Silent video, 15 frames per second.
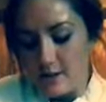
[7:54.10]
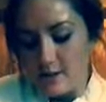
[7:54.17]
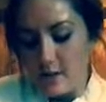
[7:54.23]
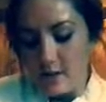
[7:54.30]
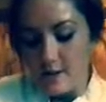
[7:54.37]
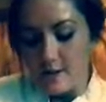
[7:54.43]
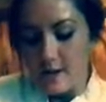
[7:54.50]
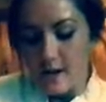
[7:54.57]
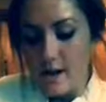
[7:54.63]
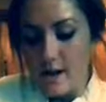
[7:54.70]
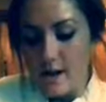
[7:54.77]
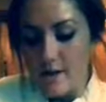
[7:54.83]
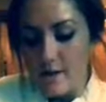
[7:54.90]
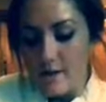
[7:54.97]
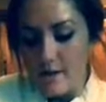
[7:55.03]
just cut.
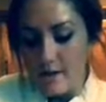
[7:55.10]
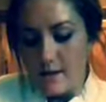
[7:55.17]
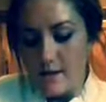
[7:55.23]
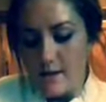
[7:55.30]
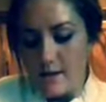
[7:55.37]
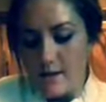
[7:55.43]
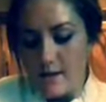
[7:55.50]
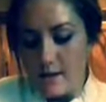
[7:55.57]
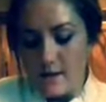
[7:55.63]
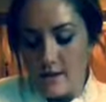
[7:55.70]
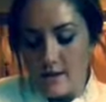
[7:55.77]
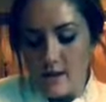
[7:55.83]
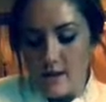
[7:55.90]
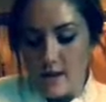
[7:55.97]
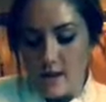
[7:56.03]

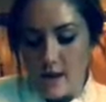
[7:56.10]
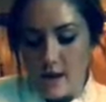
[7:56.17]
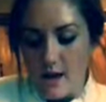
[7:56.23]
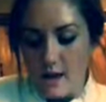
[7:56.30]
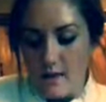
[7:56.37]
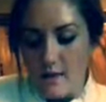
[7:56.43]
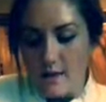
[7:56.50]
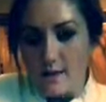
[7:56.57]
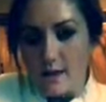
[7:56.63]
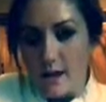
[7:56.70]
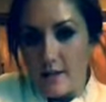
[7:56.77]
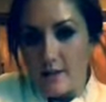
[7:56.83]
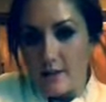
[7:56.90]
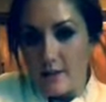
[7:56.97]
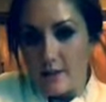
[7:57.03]
And notice that
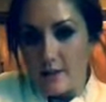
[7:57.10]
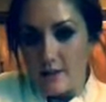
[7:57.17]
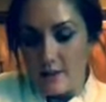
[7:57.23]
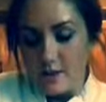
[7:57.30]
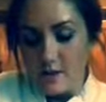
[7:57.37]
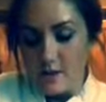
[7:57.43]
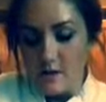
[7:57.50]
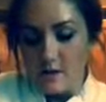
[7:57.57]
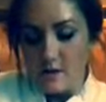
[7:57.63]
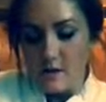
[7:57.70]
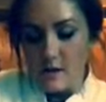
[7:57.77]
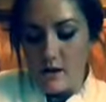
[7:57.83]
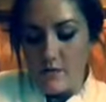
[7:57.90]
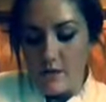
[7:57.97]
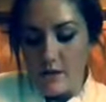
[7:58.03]
we're using our
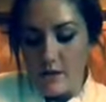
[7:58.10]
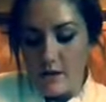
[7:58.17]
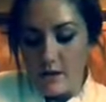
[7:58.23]
claw method